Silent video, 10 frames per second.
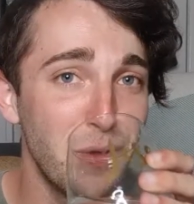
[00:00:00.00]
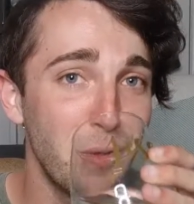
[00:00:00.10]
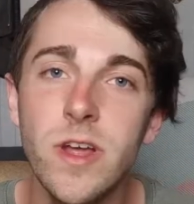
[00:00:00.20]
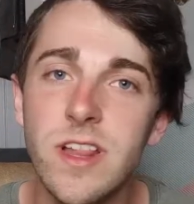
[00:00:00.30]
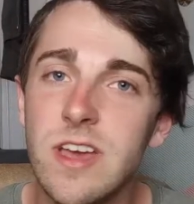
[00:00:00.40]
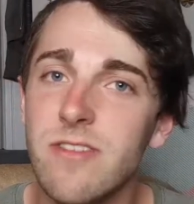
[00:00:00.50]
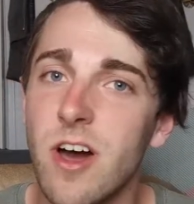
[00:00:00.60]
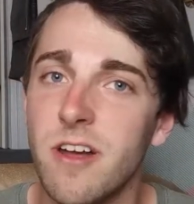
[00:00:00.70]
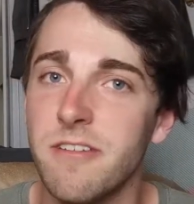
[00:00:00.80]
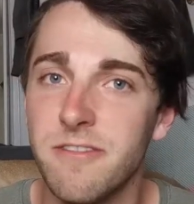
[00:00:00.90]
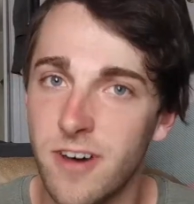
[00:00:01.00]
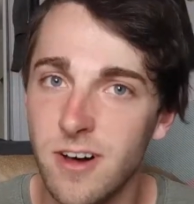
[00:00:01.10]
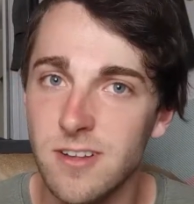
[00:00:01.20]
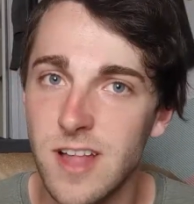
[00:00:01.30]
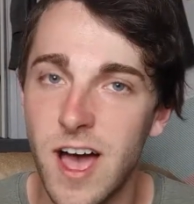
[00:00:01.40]
We live on a
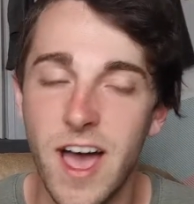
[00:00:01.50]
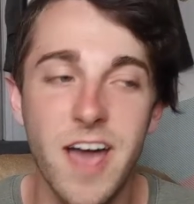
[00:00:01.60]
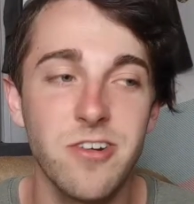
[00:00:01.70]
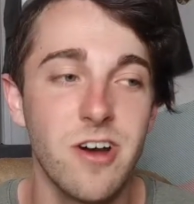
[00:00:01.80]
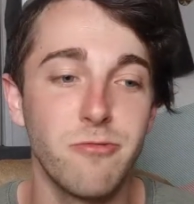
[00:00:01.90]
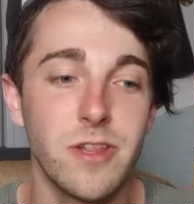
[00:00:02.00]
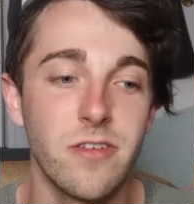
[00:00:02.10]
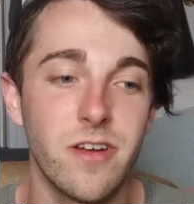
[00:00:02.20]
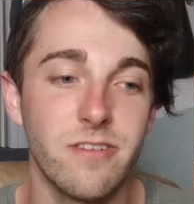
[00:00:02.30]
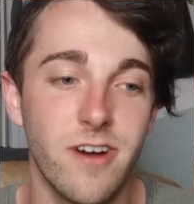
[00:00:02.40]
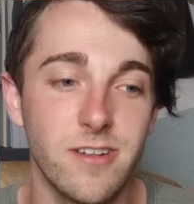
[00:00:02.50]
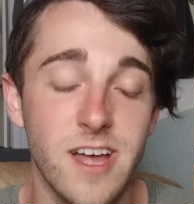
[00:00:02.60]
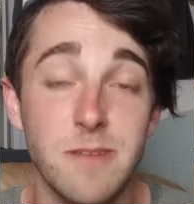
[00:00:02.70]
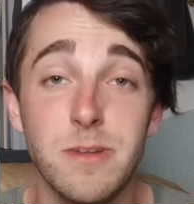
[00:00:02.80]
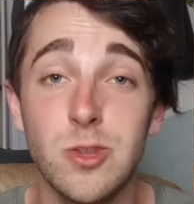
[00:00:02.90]
fault line. I don't know if we live on a fault
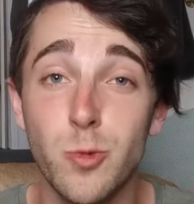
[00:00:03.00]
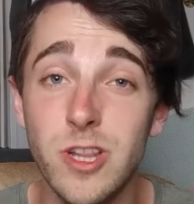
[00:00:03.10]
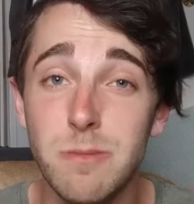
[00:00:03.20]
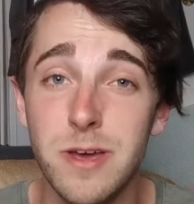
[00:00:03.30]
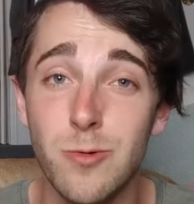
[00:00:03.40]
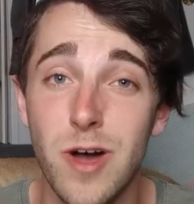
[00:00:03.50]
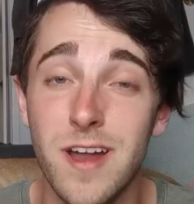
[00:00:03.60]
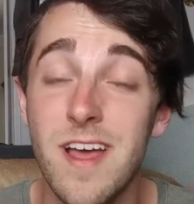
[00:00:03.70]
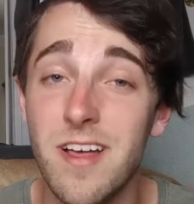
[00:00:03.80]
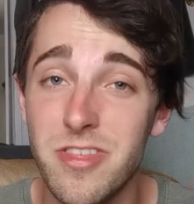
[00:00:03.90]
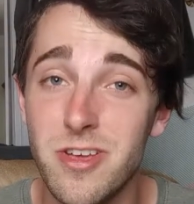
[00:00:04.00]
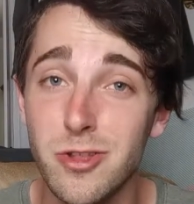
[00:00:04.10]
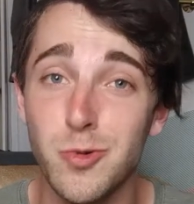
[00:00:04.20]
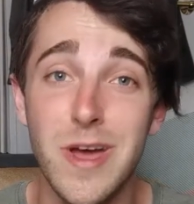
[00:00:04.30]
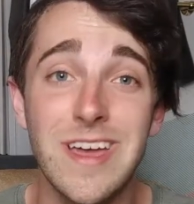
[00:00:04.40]
line, but the really big one, the
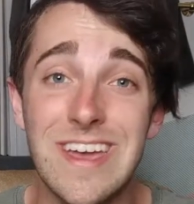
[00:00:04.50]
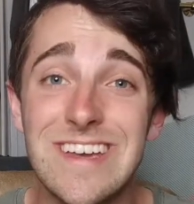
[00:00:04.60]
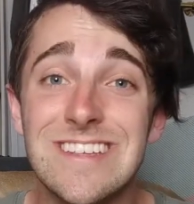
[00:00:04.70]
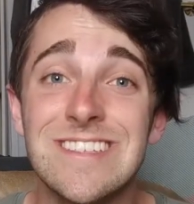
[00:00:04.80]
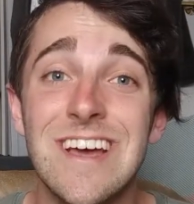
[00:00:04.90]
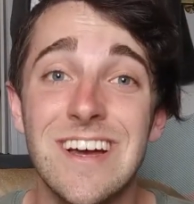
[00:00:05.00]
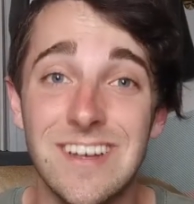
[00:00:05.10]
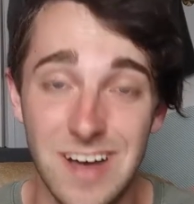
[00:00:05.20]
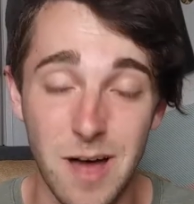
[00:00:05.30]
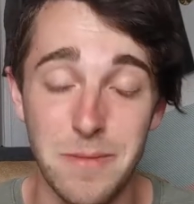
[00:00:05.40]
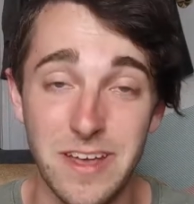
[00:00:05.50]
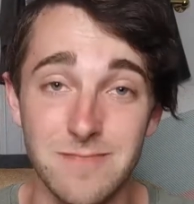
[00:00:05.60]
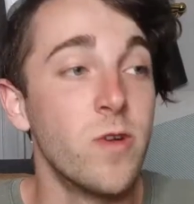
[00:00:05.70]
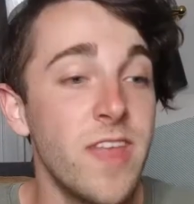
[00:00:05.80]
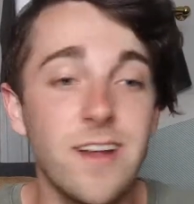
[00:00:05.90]
earthquake is
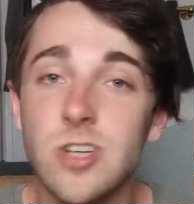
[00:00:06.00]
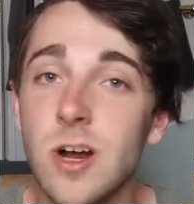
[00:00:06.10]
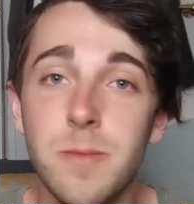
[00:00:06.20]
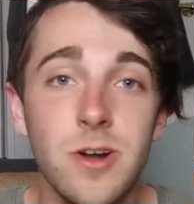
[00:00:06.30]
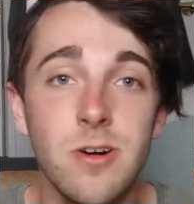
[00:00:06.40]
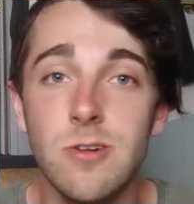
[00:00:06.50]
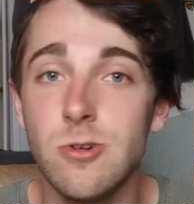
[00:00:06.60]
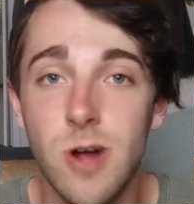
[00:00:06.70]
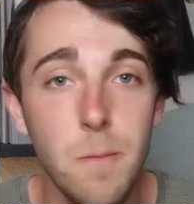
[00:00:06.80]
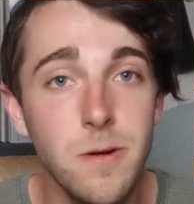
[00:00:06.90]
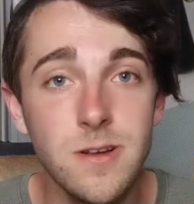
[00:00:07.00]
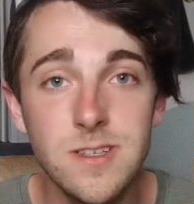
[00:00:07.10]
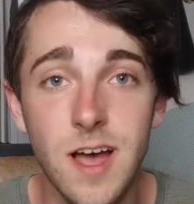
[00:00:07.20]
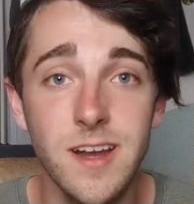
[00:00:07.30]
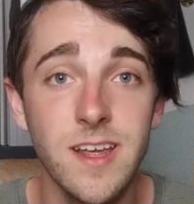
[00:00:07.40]
coming. When that terminal
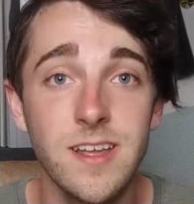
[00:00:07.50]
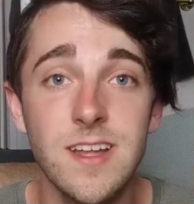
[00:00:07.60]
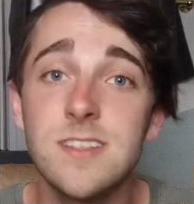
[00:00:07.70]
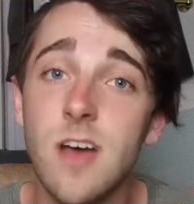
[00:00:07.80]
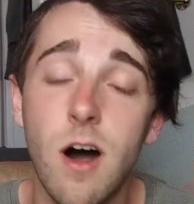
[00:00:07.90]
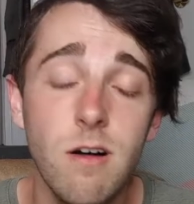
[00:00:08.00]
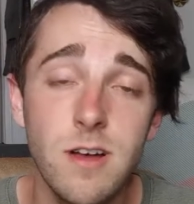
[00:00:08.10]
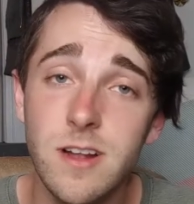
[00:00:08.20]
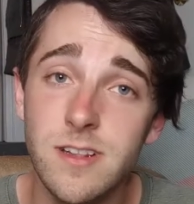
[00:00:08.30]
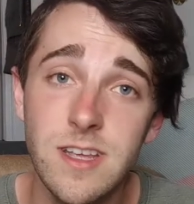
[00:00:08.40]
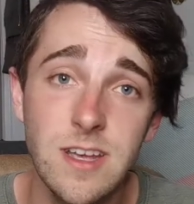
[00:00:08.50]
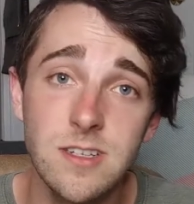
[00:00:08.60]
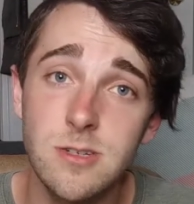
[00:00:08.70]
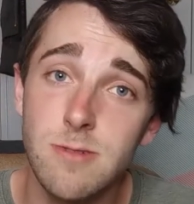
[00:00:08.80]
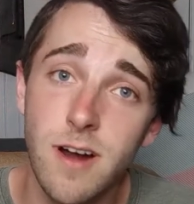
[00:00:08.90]
crumbles, honey, that's all gonna leak
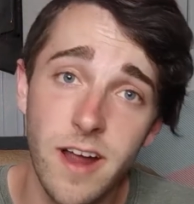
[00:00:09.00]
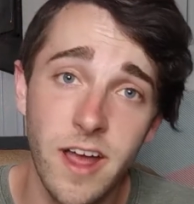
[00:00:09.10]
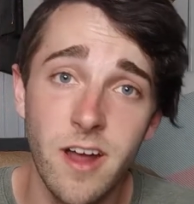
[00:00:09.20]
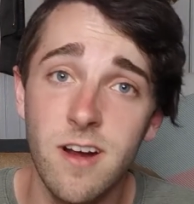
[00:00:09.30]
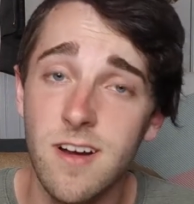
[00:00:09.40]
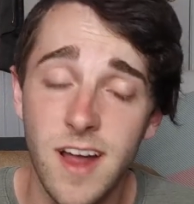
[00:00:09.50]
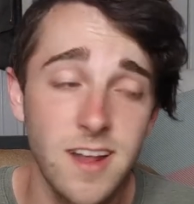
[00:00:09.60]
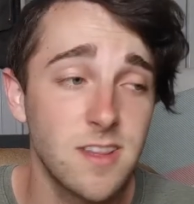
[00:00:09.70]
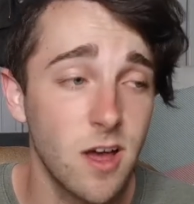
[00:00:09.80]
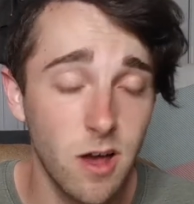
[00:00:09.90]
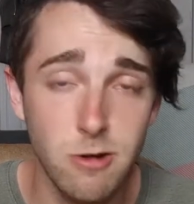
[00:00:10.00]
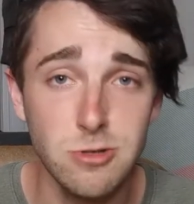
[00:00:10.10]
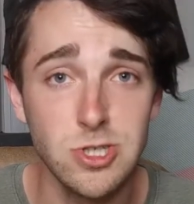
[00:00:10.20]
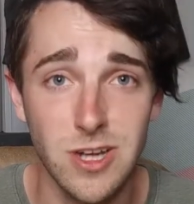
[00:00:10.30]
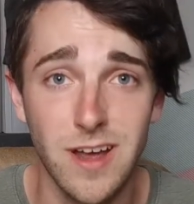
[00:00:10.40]
into our air and the
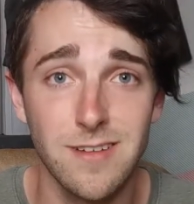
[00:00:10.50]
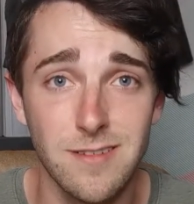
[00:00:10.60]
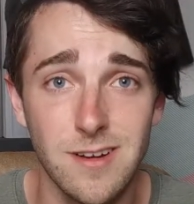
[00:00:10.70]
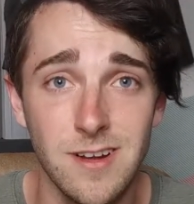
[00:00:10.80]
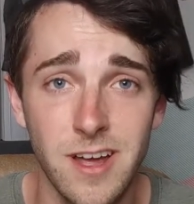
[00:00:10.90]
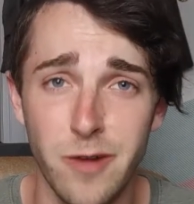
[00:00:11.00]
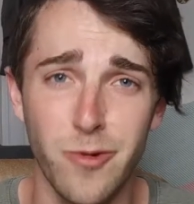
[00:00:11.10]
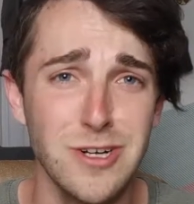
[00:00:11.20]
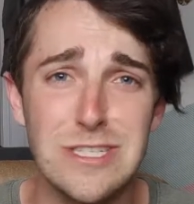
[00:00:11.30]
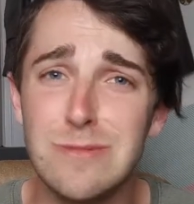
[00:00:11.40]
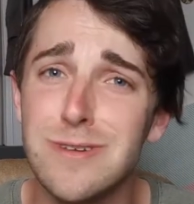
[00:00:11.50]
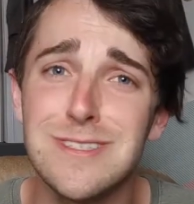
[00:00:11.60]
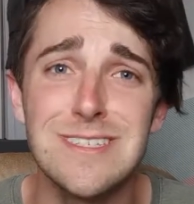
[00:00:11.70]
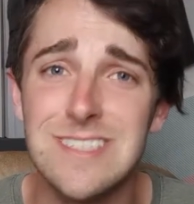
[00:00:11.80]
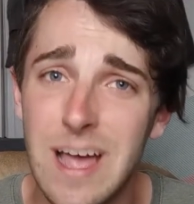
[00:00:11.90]
ocean. And we're just
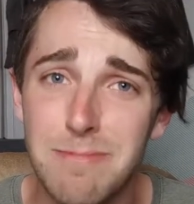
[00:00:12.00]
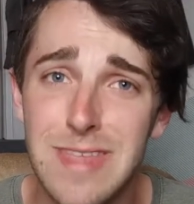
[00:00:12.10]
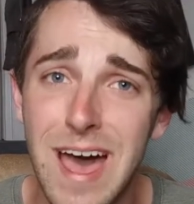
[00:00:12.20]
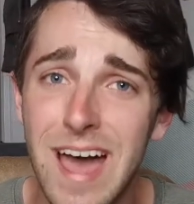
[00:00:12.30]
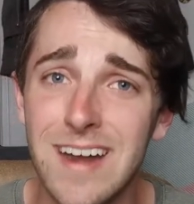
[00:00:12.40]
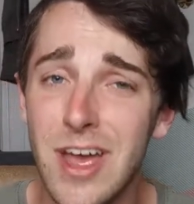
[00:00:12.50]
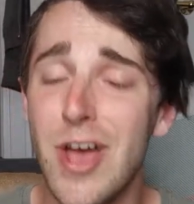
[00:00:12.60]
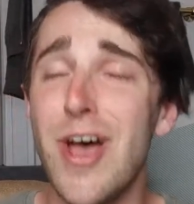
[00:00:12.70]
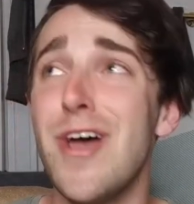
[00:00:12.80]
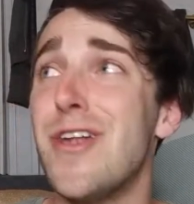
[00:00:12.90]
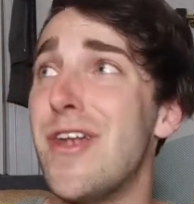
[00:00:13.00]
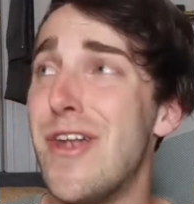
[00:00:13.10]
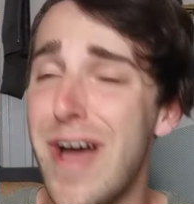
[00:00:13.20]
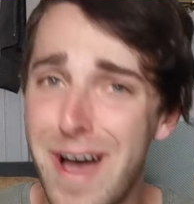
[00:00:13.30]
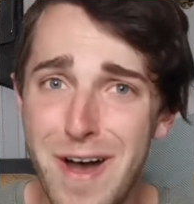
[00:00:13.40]
supposed to accept that?
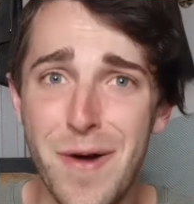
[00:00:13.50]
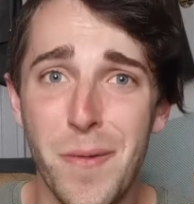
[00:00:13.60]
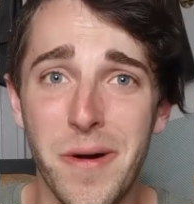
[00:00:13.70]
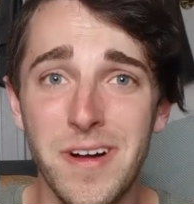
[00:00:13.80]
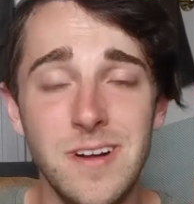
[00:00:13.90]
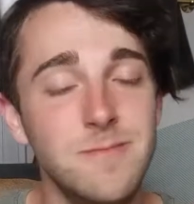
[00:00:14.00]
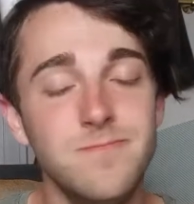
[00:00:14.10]
No.